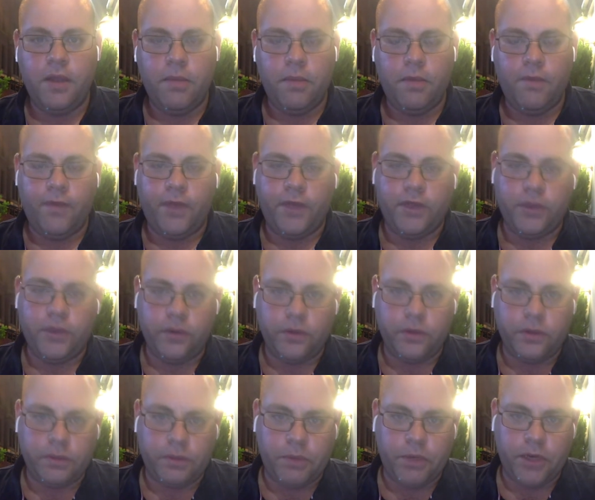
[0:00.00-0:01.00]
professional
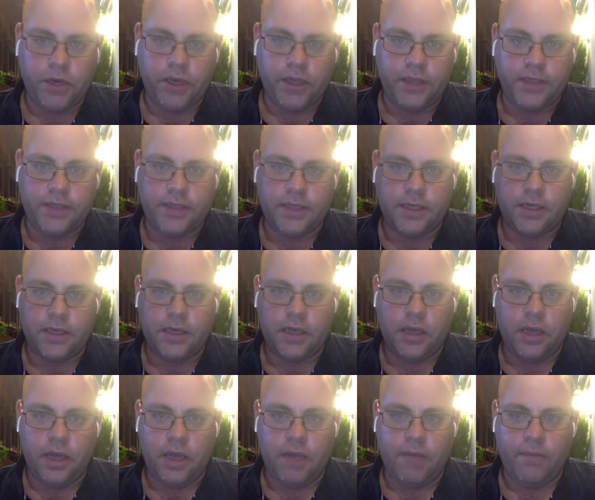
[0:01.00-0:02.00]
experience and
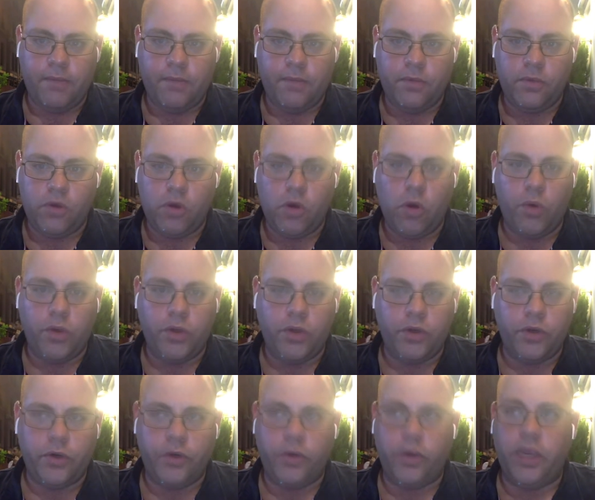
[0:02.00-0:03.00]
know what
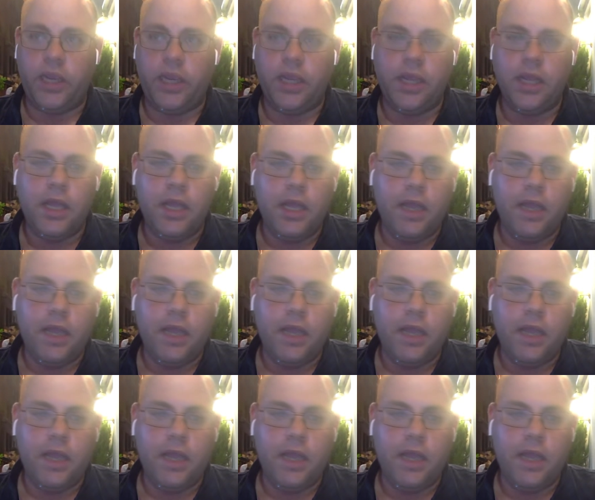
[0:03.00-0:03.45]
they're doing.